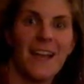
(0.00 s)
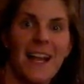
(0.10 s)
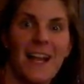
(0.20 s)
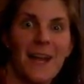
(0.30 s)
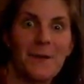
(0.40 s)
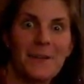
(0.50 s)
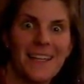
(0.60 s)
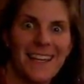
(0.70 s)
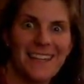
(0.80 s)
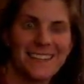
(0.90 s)
Hello
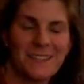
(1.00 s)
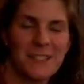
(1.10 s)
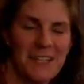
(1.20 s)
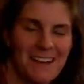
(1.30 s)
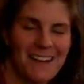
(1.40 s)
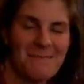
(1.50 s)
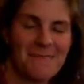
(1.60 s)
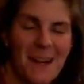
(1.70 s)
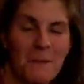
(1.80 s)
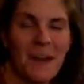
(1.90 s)
again. Sorry,
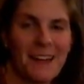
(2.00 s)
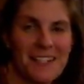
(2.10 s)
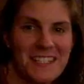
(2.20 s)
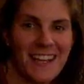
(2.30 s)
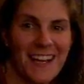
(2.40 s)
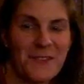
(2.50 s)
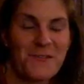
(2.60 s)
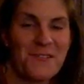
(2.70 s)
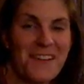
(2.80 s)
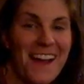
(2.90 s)
our batteries died
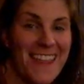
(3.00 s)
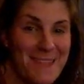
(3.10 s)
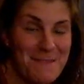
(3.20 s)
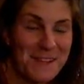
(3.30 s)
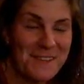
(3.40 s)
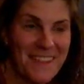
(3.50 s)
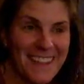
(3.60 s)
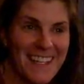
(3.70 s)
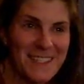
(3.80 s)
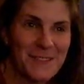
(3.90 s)
right in the middle of that
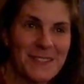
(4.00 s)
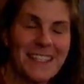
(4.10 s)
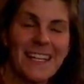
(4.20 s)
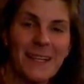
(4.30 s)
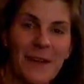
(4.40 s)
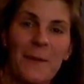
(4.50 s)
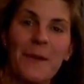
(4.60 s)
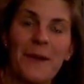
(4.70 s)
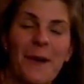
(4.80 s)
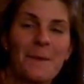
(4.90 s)
last one. Anyway,
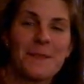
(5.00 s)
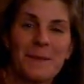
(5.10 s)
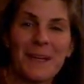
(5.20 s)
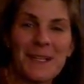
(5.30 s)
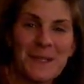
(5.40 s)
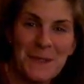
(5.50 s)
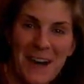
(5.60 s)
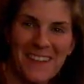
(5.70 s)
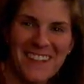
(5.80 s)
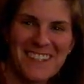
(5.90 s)
it's about a
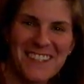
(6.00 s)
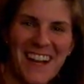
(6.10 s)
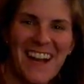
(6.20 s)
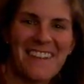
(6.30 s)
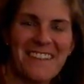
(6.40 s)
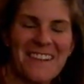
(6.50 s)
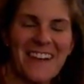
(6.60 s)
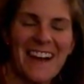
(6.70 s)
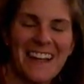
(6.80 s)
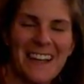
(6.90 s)
2-hour drive or
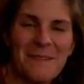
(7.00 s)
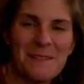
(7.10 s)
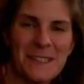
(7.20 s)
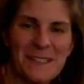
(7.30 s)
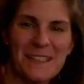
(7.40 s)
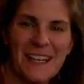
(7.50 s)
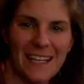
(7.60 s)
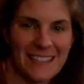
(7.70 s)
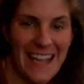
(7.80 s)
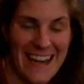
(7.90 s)
ride up to
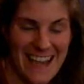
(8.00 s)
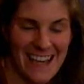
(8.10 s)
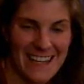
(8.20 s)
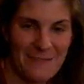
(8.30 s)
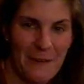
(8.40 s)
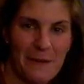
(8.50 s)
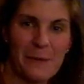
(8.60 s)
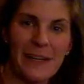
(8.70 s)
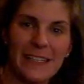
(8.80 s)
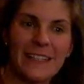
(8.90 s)
Cascade Canyon where we
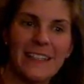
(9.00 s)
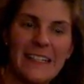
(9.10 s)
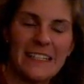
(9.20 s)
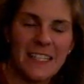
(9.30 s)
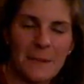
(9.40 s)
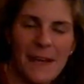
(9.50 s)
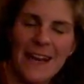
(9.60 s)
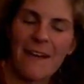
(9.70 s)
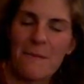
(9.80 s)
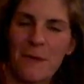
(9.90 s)
went. Took about an
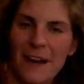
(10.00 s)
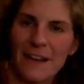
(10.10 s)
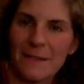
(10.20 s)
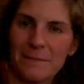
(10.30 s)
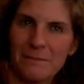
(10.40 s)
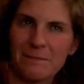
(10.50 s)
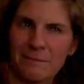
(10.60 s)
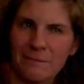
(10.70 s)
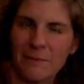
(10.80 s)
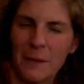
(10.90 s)
hour break.
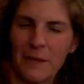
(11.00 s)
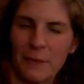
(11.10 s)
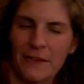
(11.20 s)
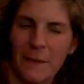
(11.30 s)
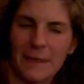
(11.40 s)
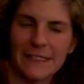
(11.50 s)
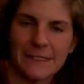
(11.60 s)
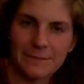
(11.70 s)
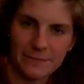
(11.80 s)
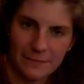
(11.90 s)
Not about 45 minutes.